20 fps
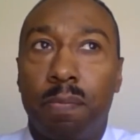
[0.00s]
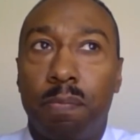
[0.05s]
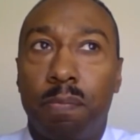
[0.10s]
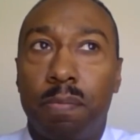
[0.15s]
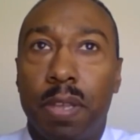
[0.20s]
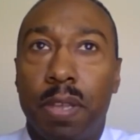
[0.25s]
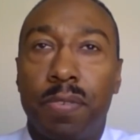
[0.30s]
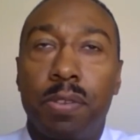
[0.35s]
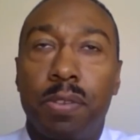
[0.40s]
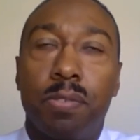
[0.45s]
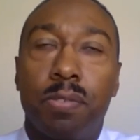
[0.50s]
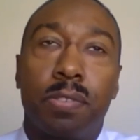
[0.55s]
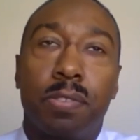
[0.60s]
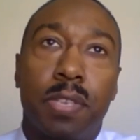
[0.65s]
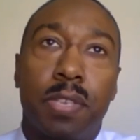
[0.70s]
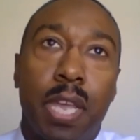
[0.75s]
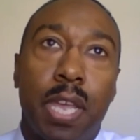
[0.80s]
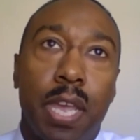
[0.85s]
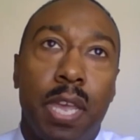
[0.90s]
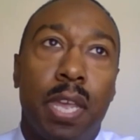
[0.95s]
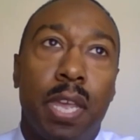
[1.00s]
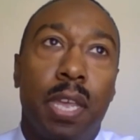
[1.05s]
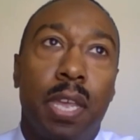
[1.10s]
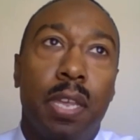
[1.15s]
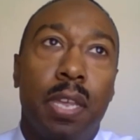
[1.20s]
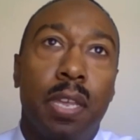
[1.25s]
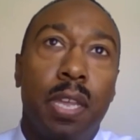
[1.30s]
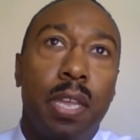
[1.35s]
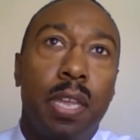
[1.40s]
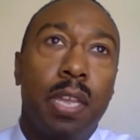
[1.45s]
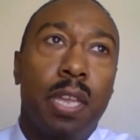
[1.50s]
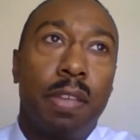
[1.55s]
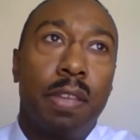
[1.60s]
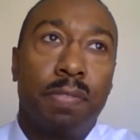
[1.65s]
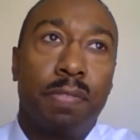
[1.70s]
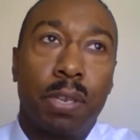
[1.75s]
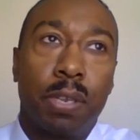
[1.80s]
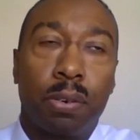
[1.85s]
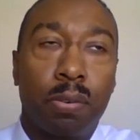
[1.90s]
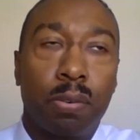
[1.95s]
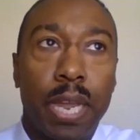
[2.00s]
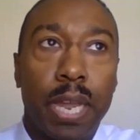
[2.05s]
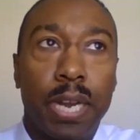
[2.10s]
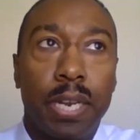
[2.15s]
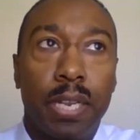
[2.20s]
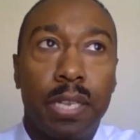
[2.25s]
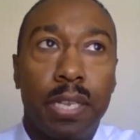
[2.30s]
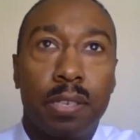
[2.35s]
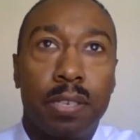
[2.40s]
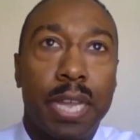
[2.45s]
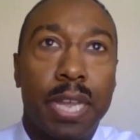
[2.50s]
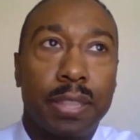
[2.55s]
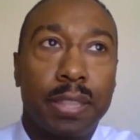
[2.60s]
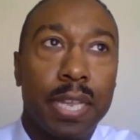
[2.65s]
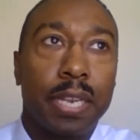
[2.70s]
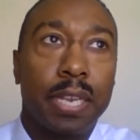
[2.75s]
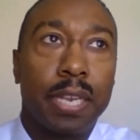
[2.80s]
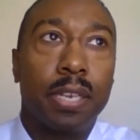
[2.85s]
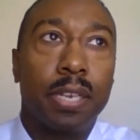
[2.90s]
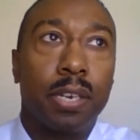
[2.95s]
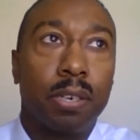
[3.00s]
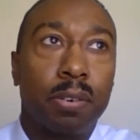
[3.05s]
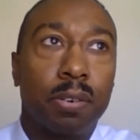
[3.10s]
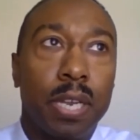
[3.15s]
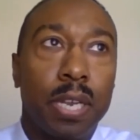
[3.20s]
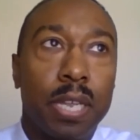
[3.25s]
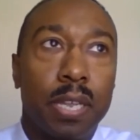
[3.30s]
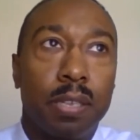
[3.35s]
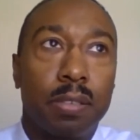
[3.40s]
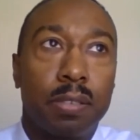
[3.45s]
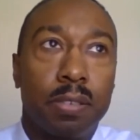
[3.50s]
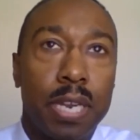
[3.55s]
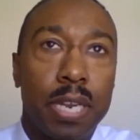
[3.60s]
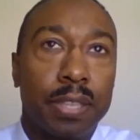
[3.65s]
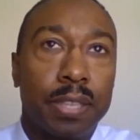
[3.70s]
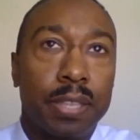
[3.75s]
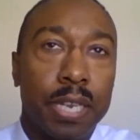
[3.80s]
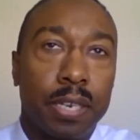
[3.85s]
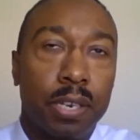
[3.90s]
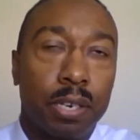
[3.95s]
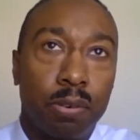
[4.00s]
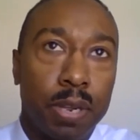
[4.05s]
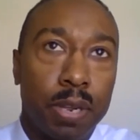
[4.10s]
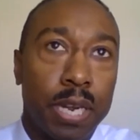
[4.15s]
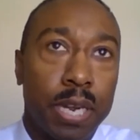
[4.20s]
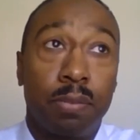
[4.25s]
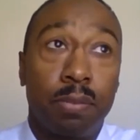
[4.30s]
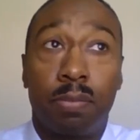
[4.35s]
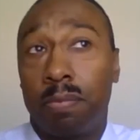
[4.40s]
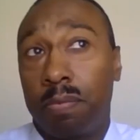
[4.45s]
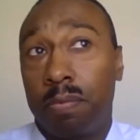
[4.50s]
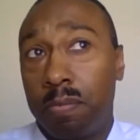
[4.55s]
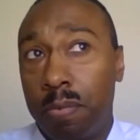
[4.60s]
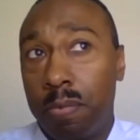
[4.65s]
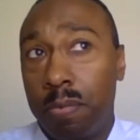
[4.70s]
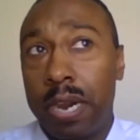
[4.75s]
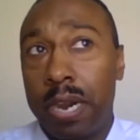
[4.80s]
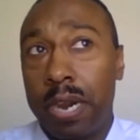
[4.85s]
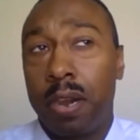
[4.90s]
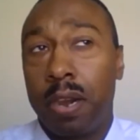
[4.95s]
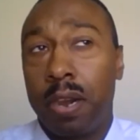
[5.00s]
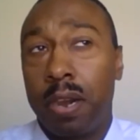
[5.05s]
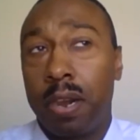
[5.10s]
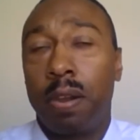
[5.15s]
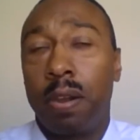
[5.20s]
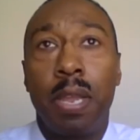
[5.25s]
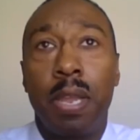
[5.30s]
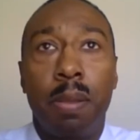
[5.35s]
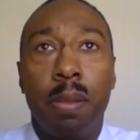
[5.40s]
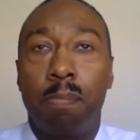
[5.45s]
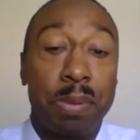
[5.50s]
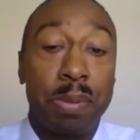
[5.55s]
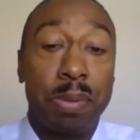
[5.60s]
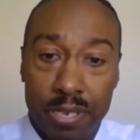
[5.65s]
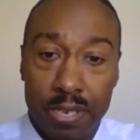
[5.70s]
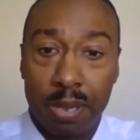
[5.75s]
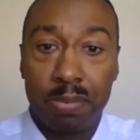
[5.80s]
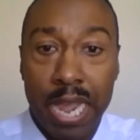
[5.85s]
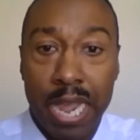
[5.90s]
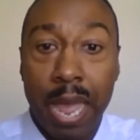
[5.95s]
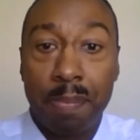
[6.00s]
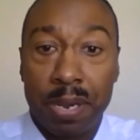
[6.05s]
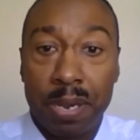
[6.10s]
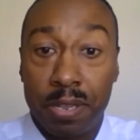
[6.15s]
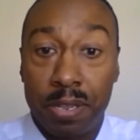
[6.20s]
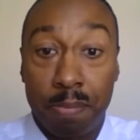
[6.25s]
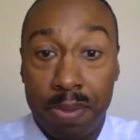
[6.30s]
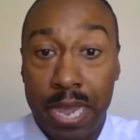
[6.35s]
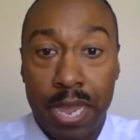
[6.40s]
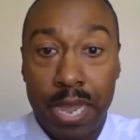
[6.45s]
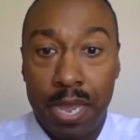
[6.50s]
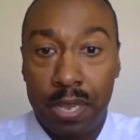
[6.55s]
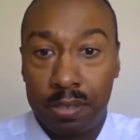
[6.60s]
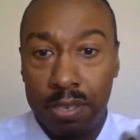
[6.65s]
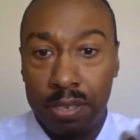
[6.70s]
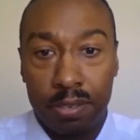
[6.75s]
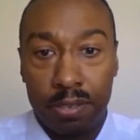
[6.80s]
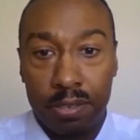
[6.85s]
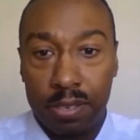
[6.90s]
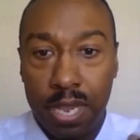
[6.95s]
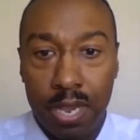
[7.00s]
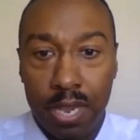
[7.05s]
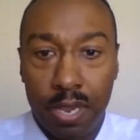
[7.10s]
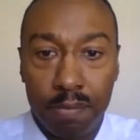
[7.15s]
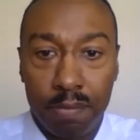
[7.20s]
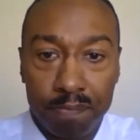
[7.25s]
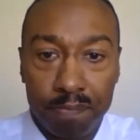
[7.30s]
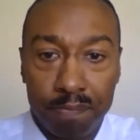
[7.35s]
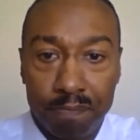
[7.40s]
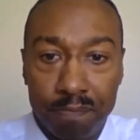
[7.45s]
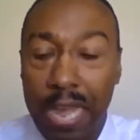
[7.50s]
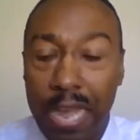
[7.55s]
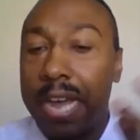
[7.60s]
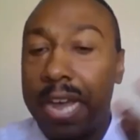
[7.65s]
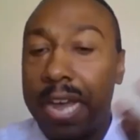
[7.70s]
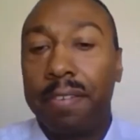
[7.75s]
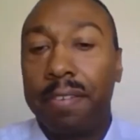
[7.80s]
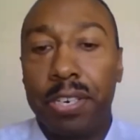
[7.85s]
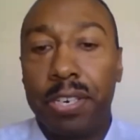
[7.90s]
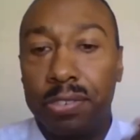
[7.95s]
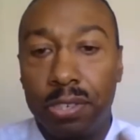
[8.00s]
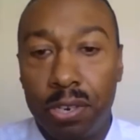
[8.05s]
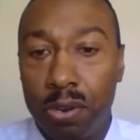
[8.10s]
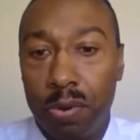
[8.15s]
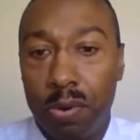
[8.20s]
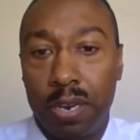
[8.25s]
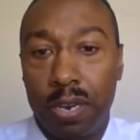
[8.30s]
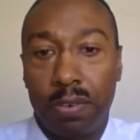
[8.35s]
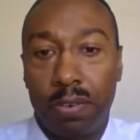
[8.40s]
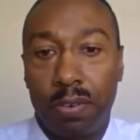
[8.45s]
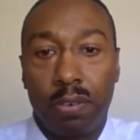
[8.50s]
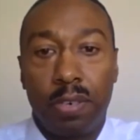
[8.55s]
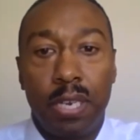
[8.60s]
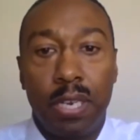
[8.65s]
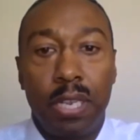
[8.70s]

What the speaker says: if you say if the credit is not that good a credit, where maybe something happened in the past, let's say 5 years ago or whatever,